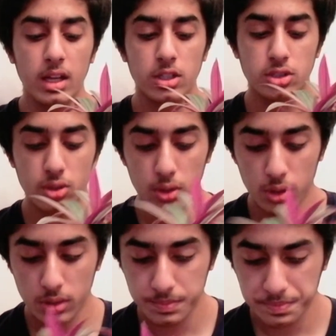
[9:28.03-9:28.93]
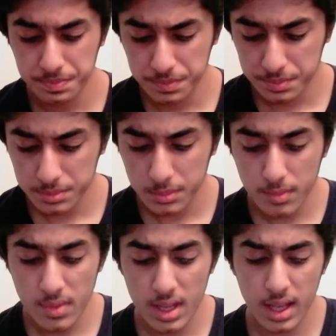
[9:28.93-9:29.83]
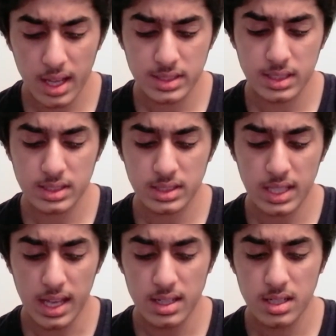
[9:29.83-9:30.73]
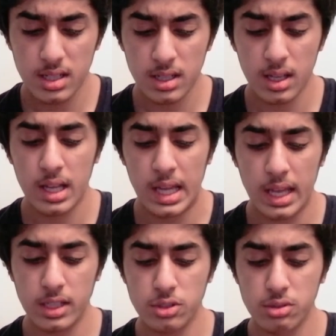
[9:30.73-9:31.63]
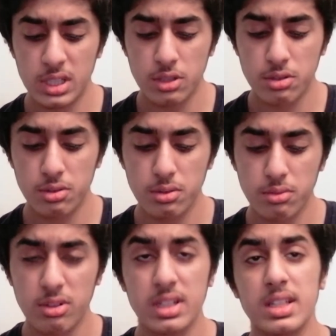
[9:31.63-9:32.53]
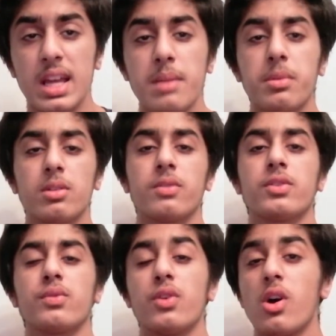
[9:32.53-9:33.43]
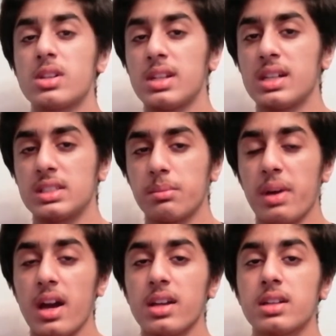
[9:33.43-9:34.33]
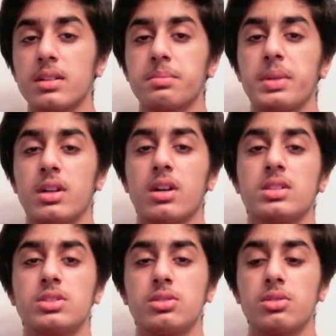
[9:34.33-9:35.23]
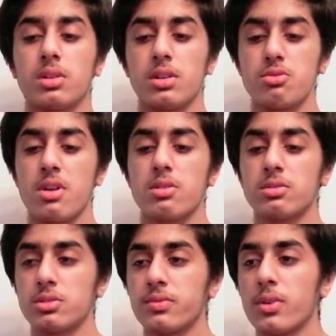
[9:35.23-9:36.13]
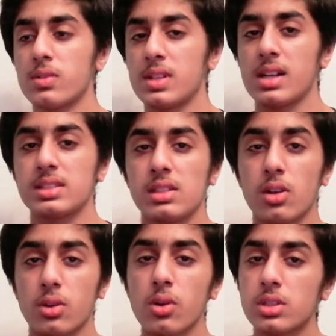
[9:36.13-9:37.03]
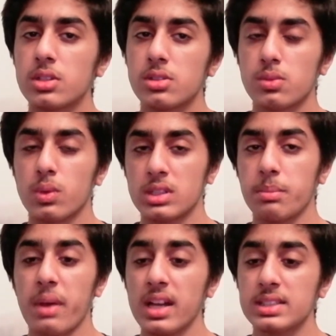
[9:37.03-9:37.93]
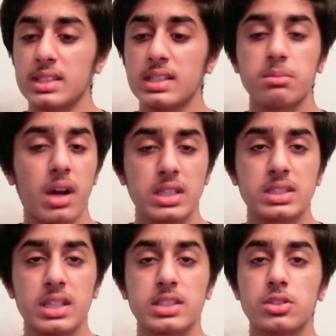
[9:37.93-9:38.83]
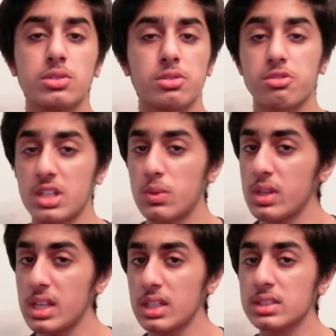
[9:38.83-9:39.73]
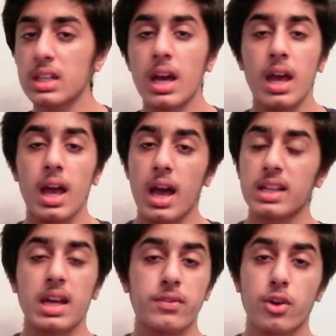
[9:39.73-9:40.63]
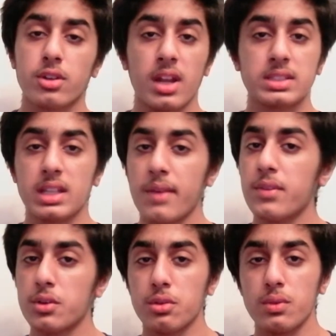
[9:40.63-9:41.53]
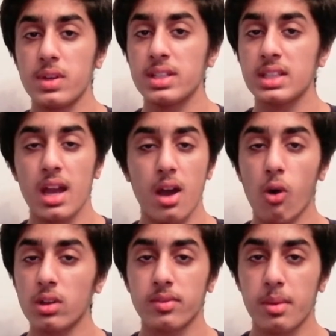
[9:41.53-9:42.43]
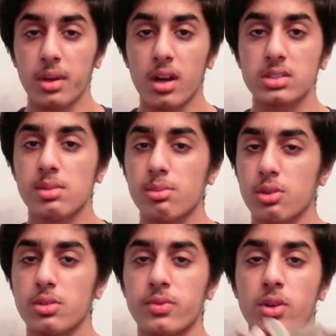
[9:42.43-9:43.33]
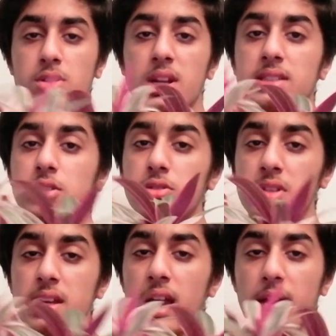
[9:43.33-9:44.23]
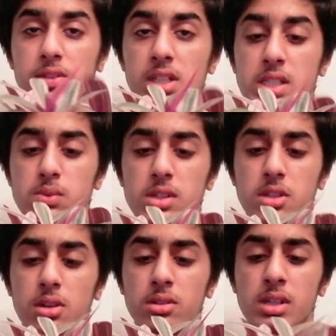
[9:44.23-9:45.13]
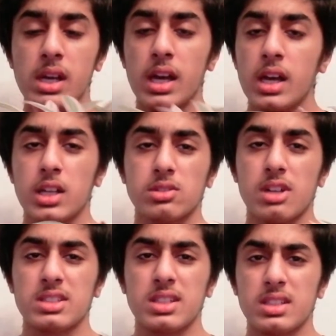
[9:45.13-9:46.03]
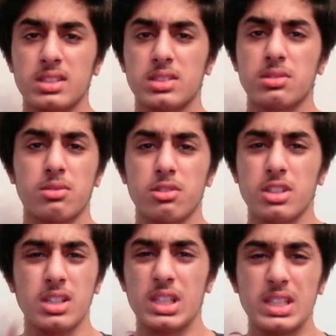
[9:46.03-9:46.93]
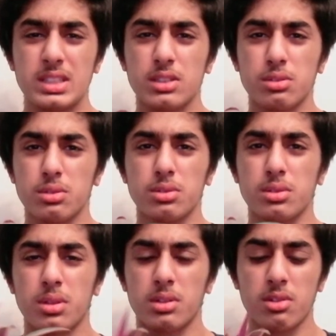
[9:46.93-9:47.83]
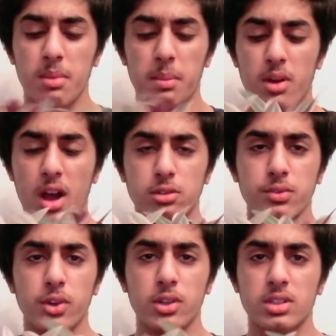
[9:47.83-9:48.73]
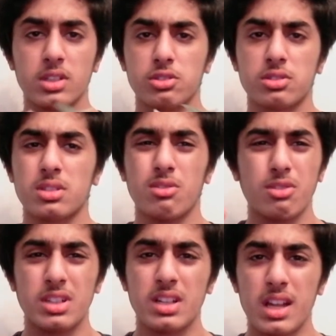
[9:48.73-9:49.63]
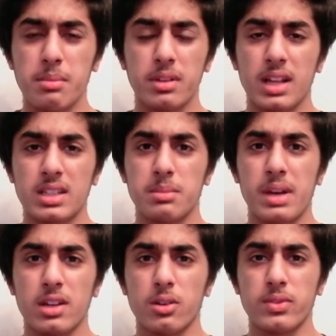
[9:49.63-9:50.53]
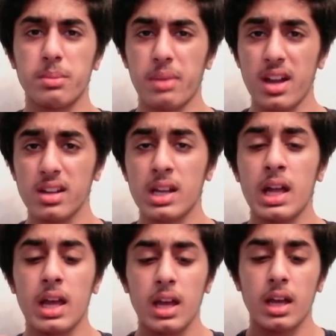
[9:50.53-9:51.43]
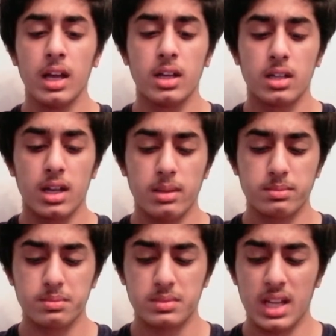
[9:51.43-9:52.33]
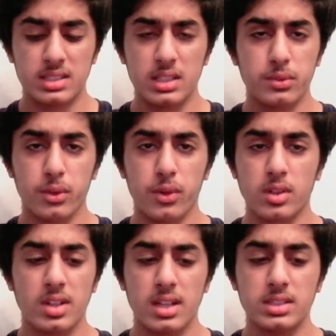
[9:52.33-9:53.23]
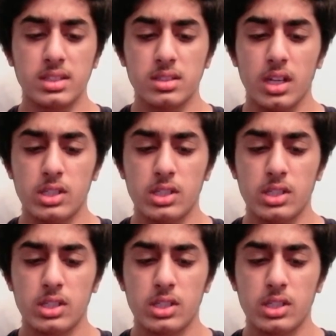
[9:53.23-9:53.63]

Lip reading: So as I said, you need to read the label of your fertilizing pack, because you are going to fertilize it according to what the pack says. Mine says 2 to 3 weeks, and I fertilize it every 2 weeks. All of my plants, I'm going to fertilize it today after this video. So actually this is really easy to remember how to fertilize. Just read the label at the back of the pack, and that's it for fertilizing.